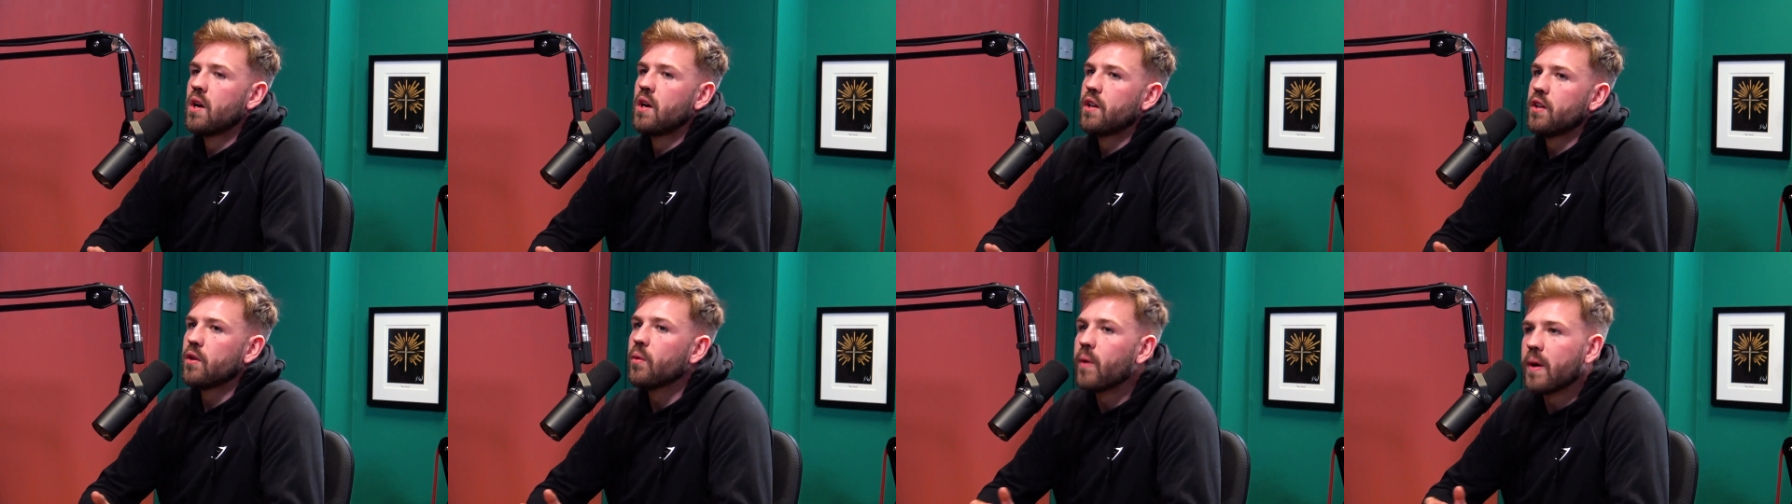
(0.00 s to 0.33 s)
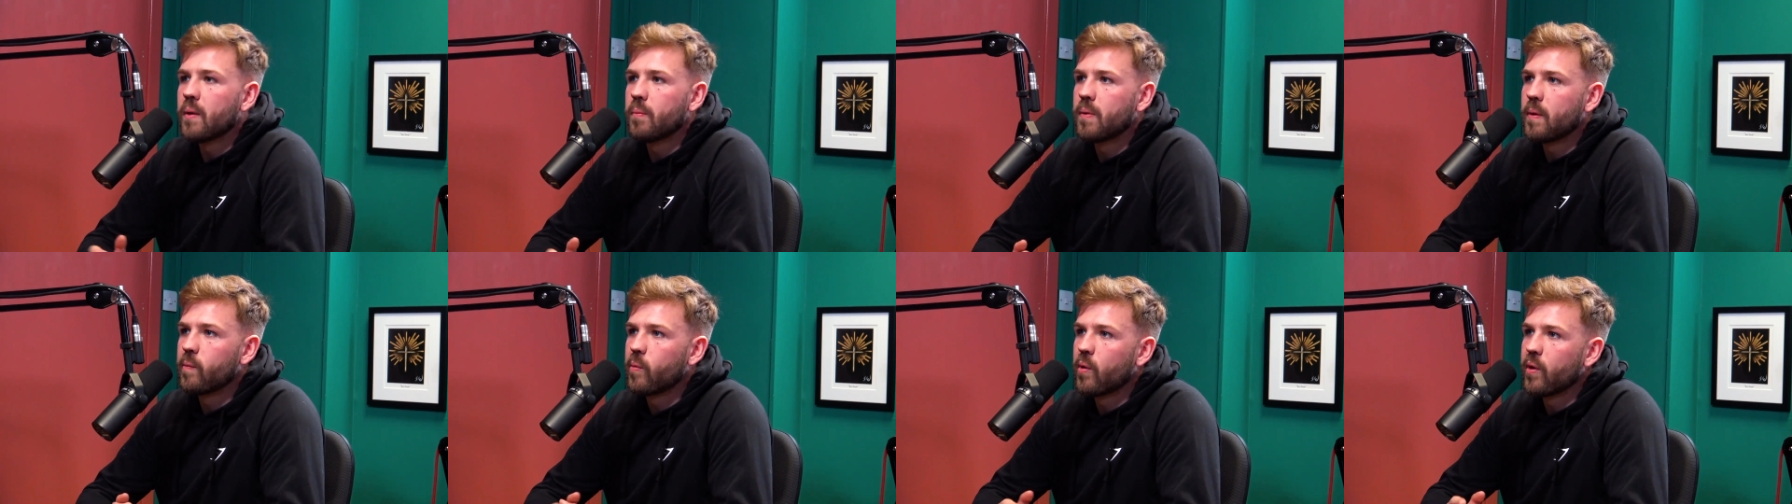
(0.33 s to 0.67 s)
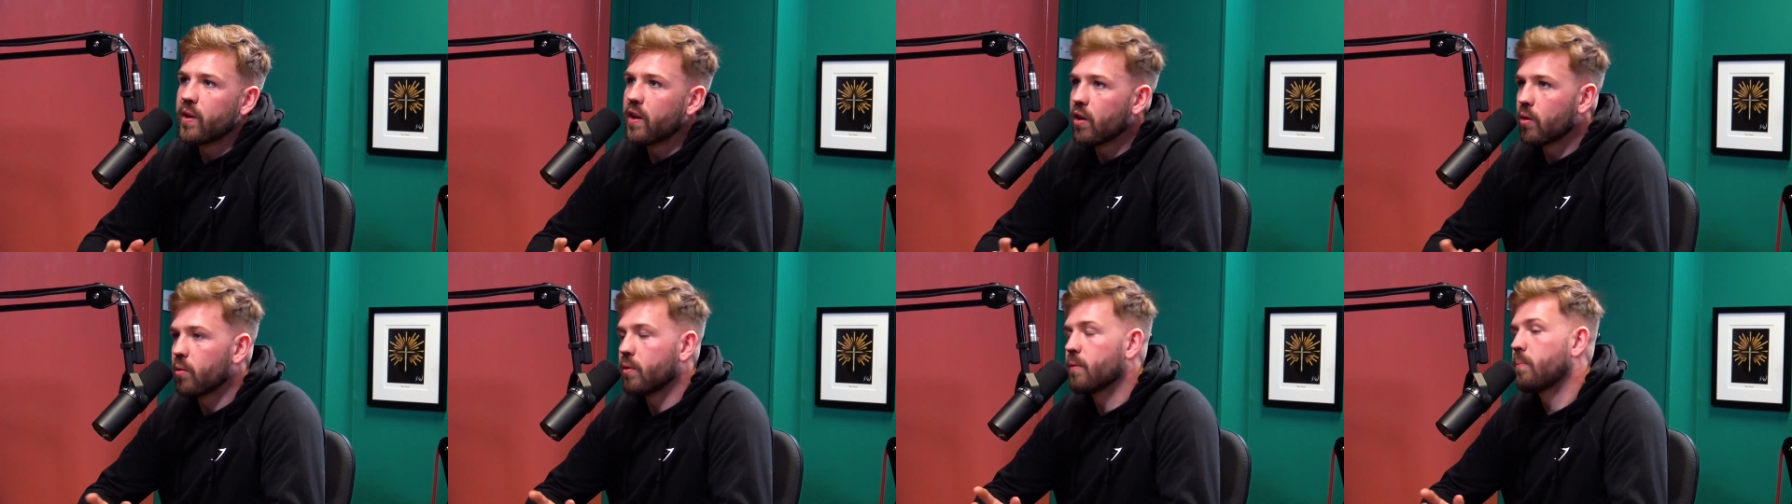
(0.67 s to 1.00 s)
the way people
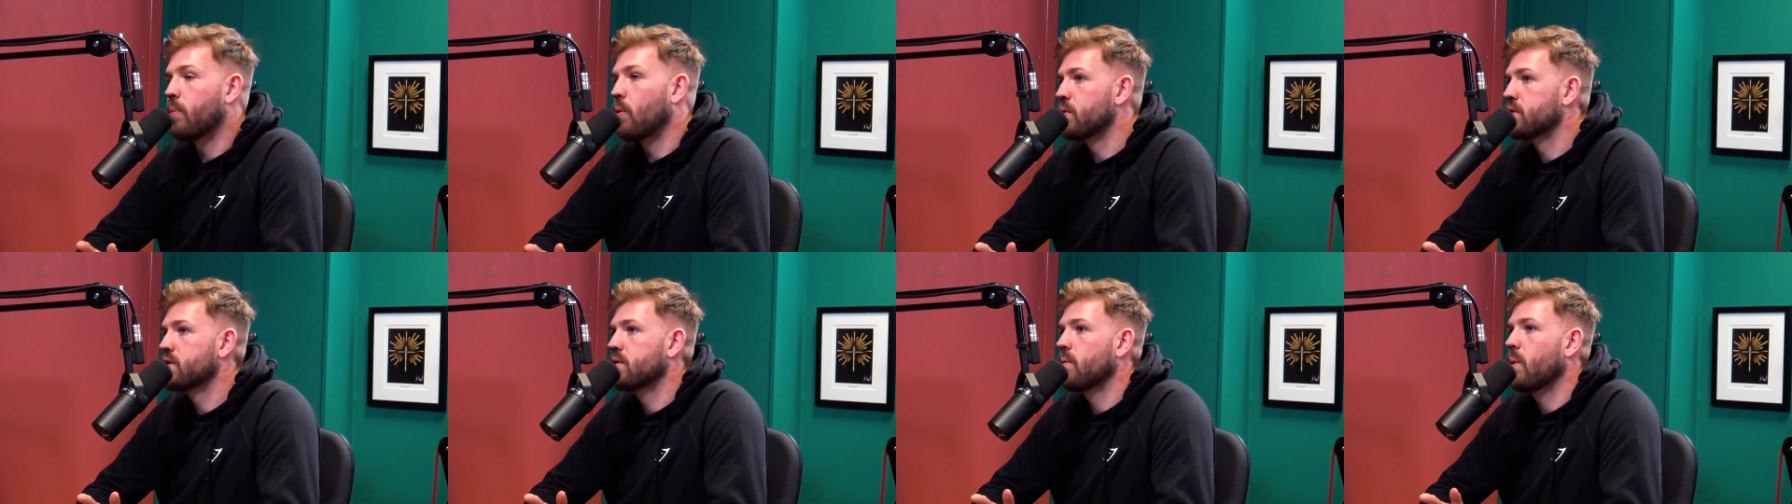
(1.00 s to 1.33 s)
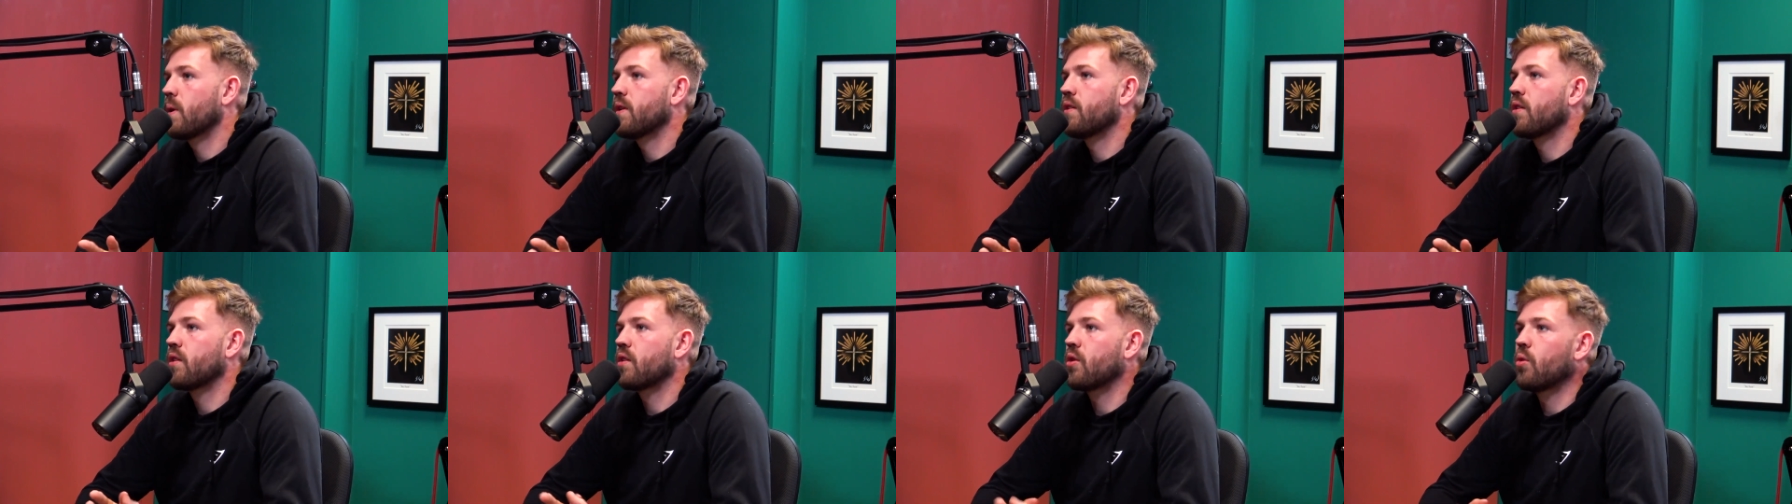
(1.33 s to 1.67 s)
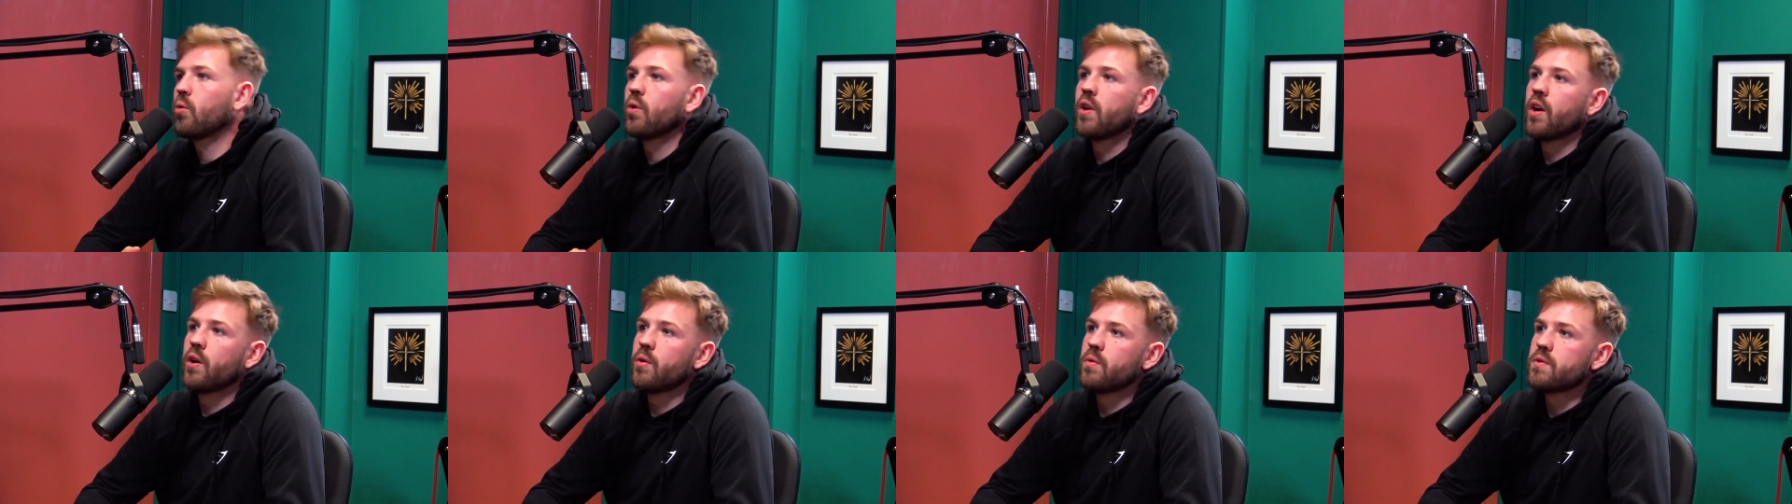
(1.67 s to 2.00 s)
here would post when they're
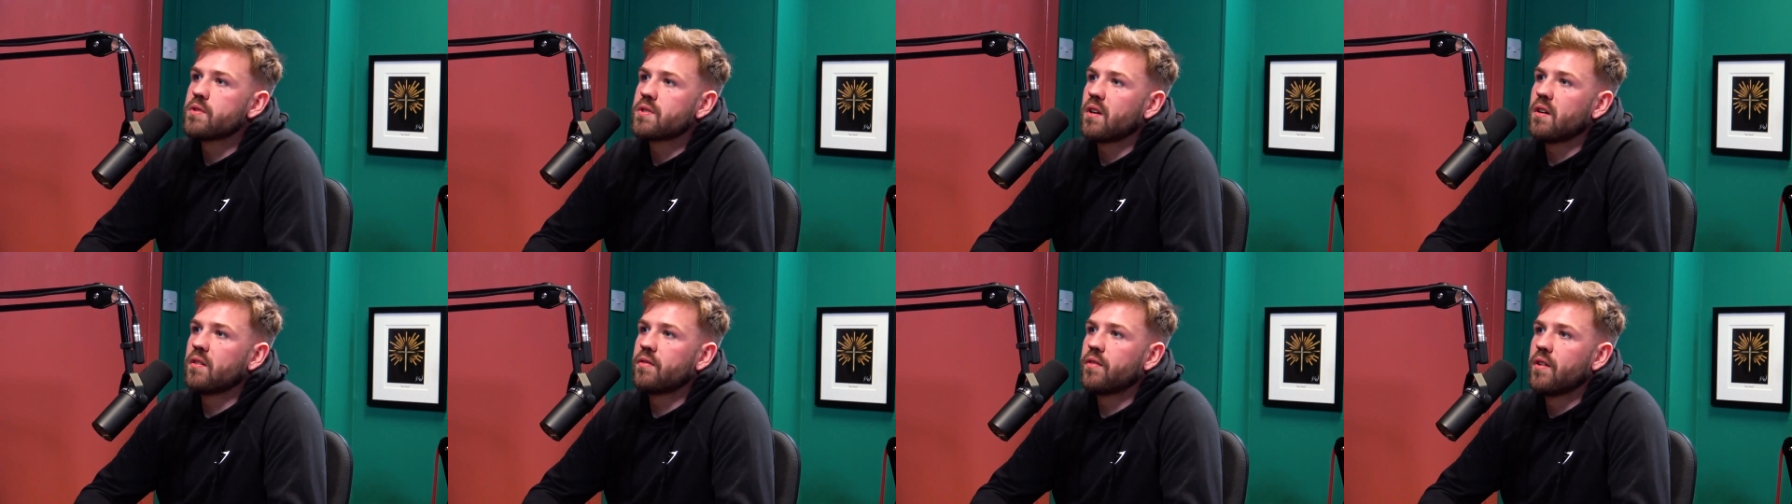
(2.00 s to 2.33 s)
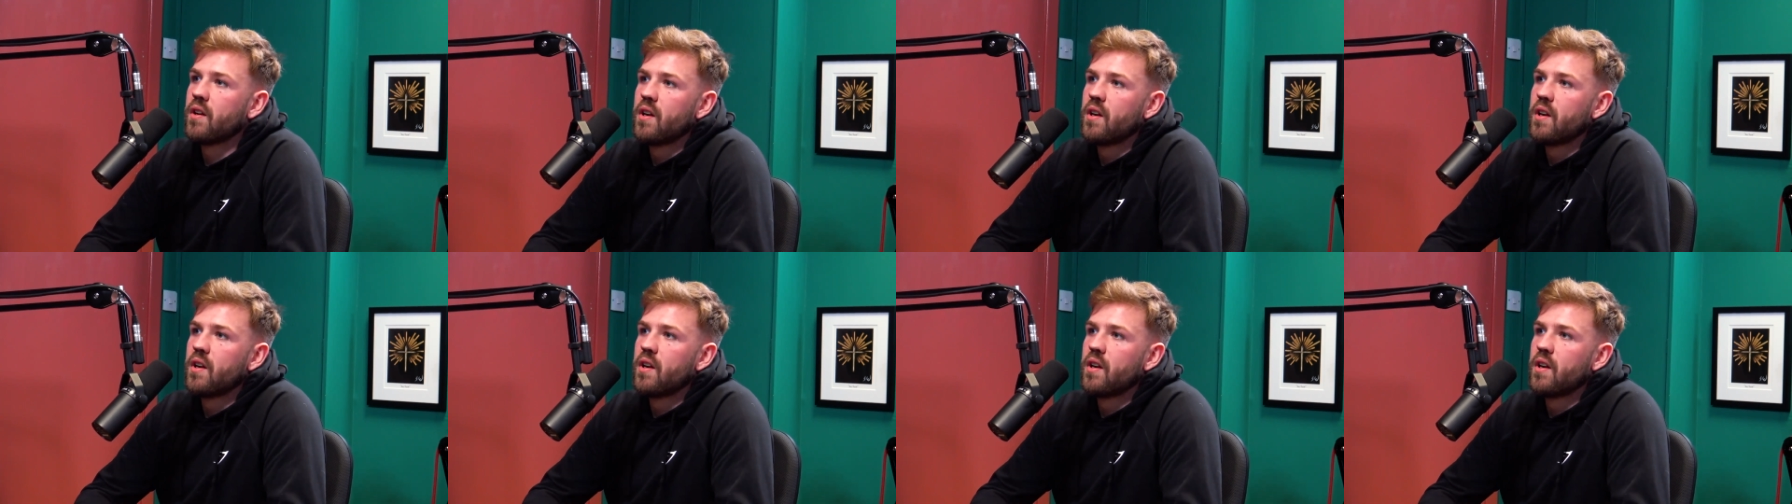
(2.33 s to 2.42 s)
going out and stuff.